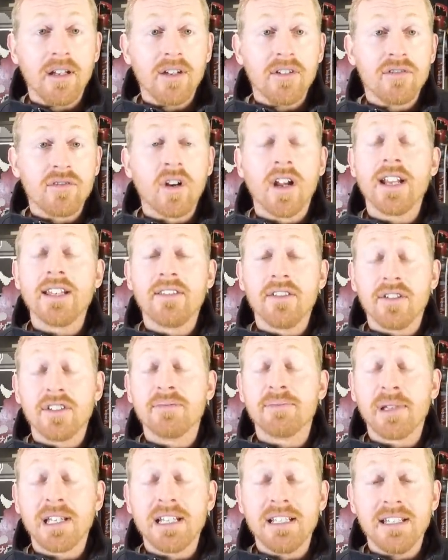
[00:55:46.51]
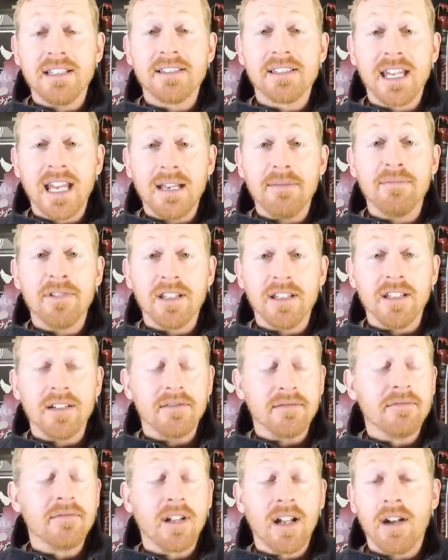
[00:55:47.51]
trying to explain this game to you.
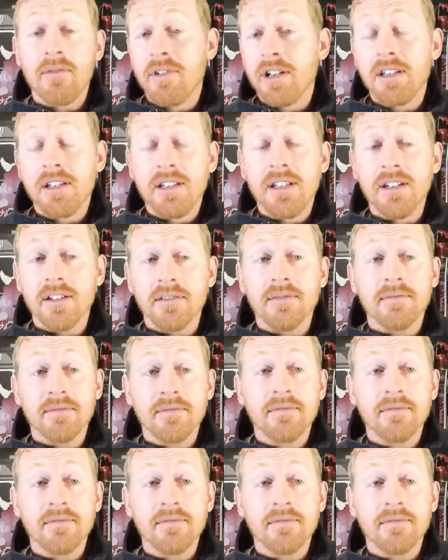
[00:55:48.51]
I really do.